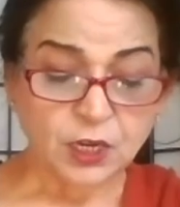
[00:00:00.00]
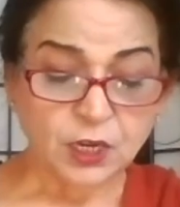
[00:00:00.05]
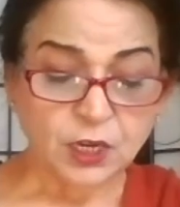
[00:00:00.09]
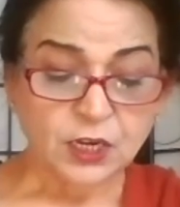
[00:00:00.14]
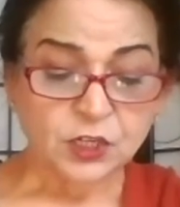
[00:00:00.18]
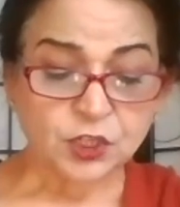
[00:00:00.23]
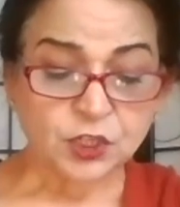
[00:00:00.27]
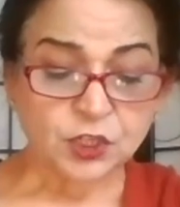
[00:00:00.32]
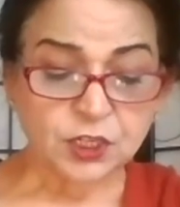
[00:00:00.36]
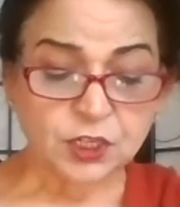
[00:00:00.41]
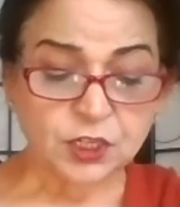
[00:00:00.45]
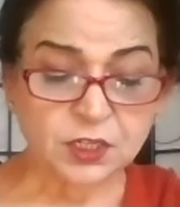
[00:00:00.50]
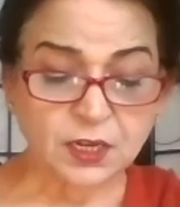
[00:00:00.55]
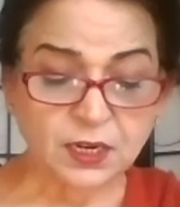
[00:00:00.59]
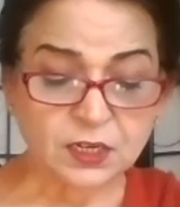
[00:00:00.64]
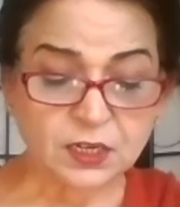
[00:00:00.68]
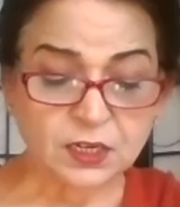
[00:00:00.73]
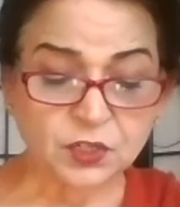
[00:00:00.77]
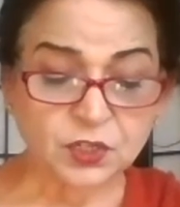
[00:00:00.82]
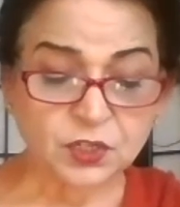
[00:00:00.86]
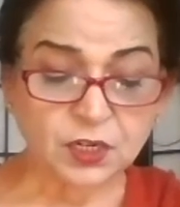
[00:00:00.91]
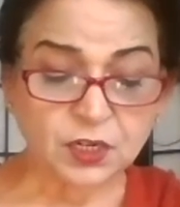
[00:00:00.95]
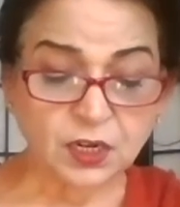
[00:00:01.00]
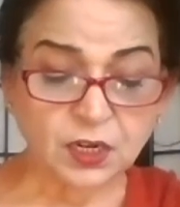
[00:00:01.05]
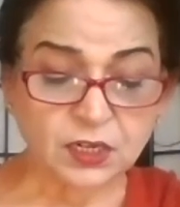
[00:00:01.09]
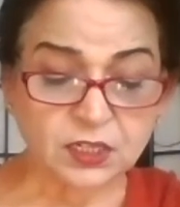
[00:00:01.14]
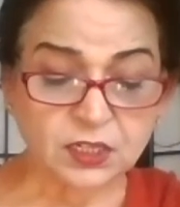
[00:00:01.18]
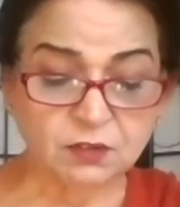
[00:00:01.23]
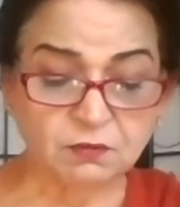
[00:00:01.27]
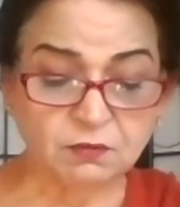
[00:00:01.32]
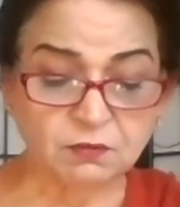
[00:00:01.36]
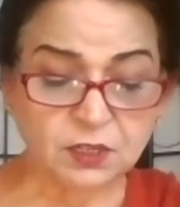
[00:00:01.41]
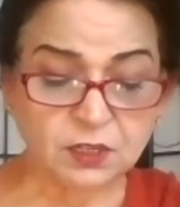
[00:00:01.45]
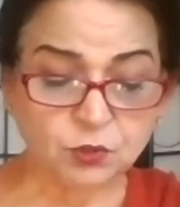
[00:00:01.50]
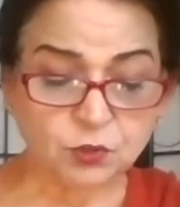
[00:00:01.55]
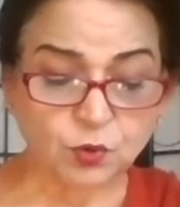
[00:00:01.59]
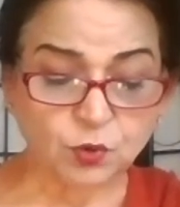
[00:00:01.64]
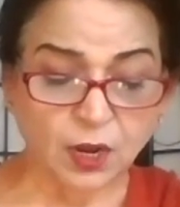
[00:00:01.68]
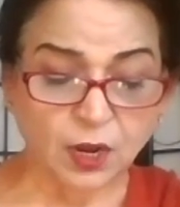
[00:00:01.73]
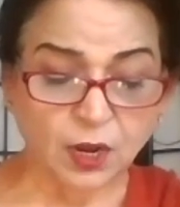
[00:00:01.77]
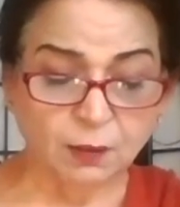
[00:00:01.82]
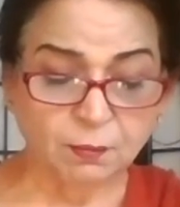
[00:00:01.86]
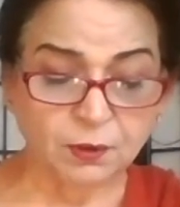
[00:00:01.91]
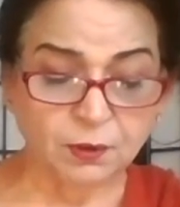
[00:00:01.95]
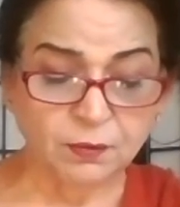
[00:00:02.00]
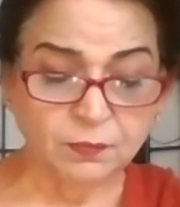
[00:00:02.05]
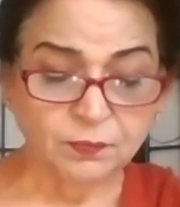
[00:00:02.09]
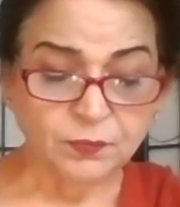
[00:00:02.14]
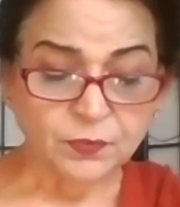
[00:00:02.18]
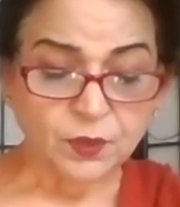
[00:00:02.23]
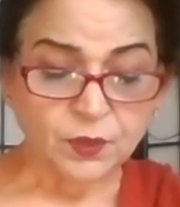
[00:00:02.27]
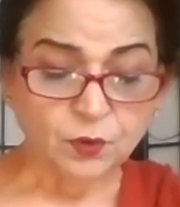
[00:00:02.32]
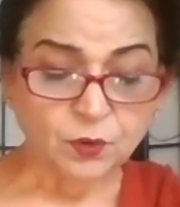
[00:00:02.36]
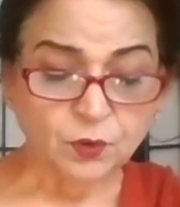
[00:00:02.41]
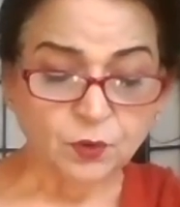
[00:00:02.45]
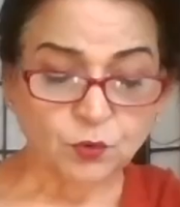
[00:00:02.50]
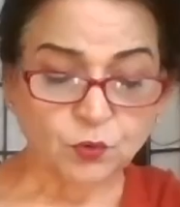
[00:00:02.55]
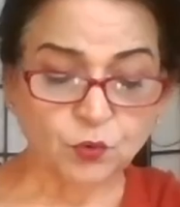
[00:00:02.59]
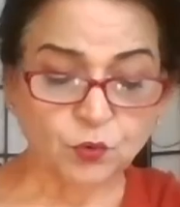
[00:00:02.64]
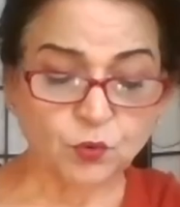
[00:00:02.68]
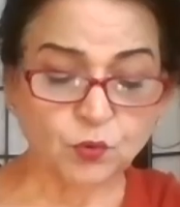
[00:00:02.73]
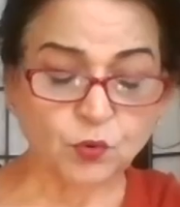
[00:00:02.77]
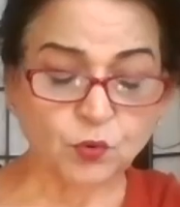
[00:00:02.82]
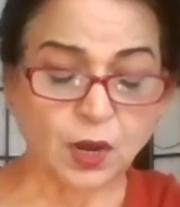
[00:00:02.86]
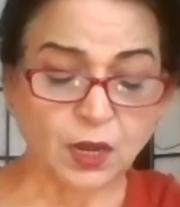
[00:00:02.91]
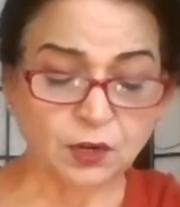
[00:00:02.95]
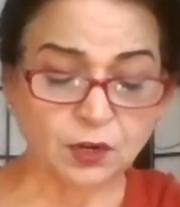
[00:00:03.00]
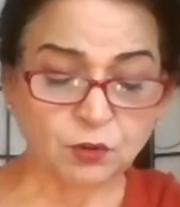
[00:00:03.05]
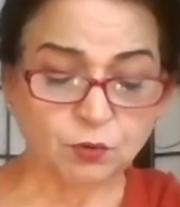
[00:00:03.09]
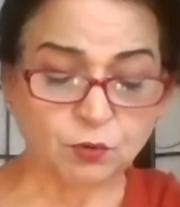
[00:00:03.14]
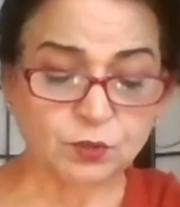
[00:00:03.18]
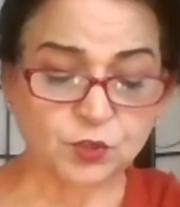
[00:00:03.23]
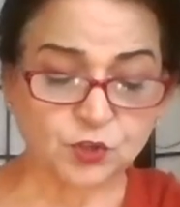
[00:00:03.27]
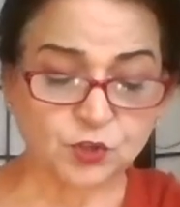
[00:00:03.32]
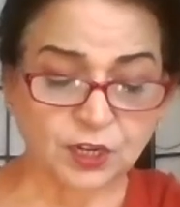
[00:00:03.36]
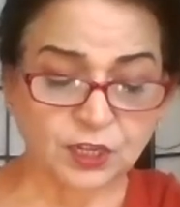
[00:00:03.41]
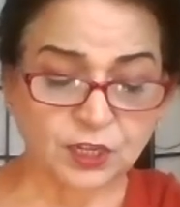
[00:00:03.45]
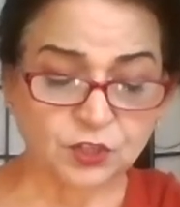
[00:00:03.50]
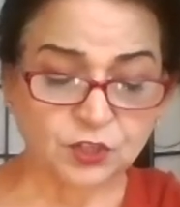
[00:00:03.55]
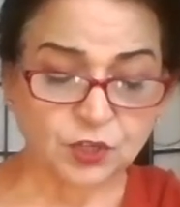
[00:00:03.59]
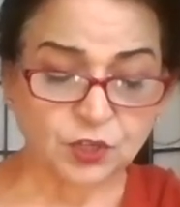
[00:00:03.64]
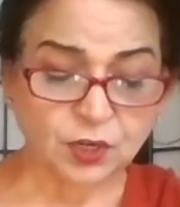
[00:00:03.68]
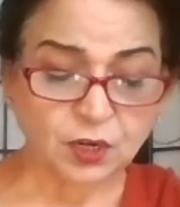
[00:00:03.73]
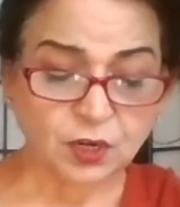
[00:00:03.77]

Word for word: She said seductively to Ram, Who are you, stranger?